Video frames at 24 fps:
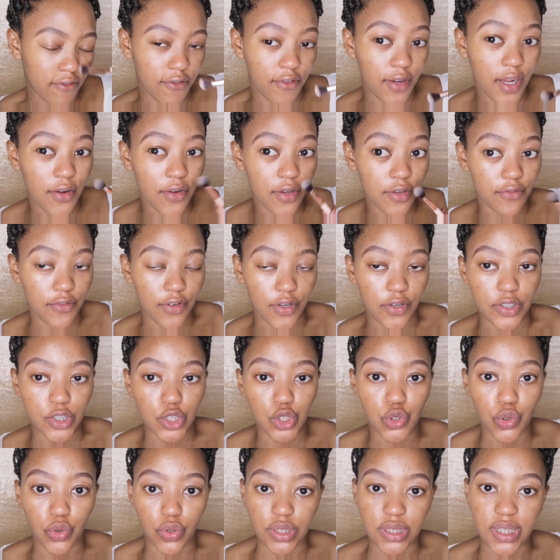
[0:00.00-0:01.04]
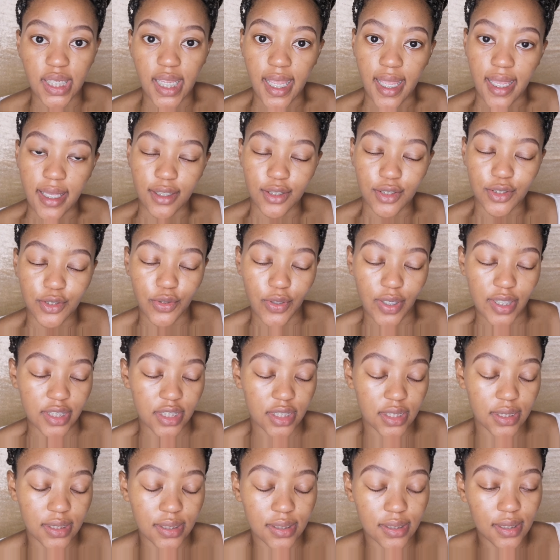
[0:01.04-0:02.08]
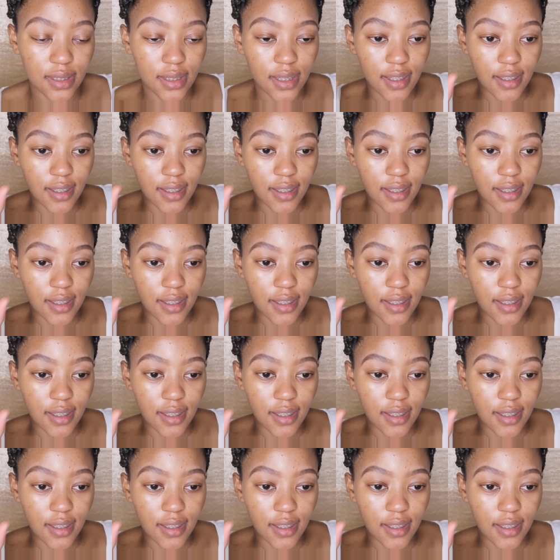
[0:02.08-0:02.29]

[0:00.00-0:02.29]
very short hair. So I just,